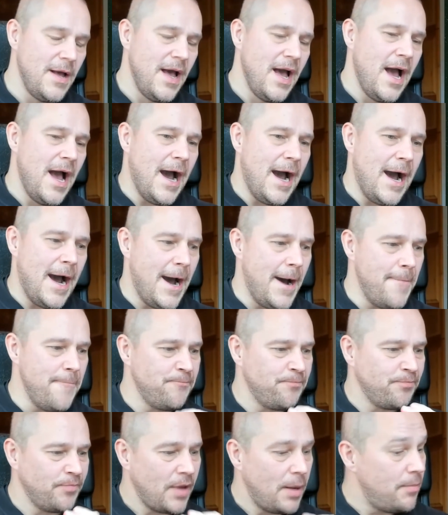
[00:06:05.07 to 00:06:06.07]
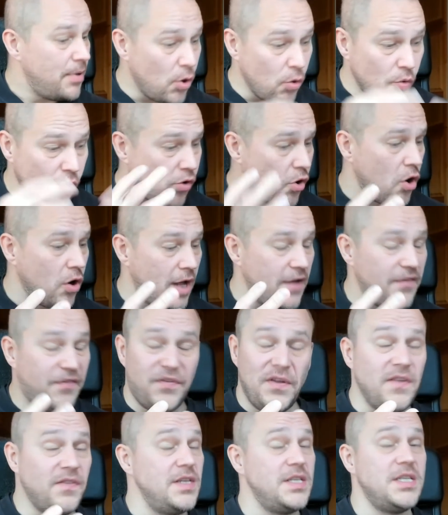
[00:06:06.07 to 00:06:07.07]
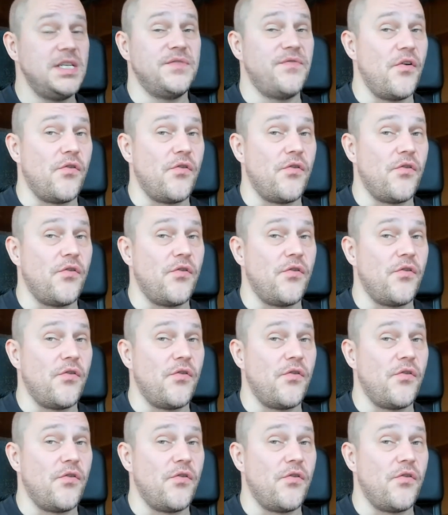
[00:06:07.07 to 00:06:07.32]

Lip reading: But overall, I think this is very,